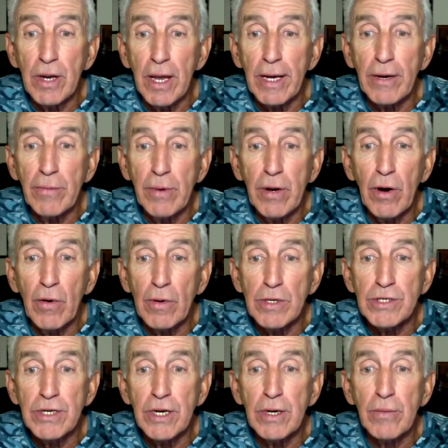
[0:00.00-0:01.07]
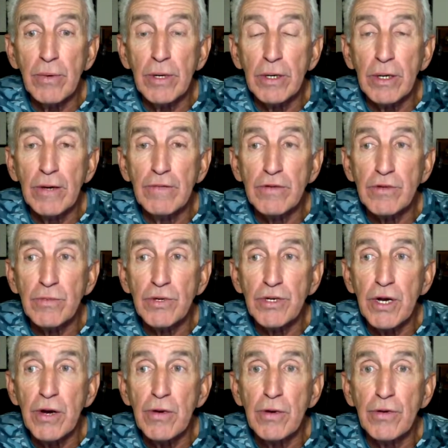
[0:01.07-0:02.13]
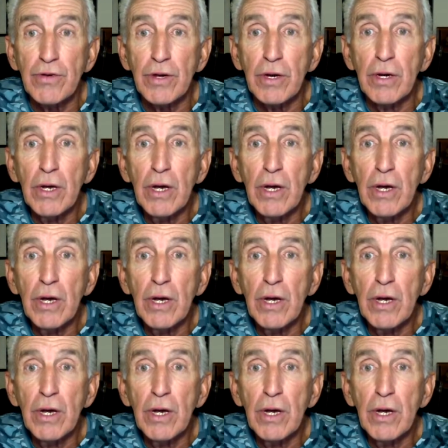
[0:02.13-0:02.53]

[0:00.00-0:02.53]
like we always say, that we give us material to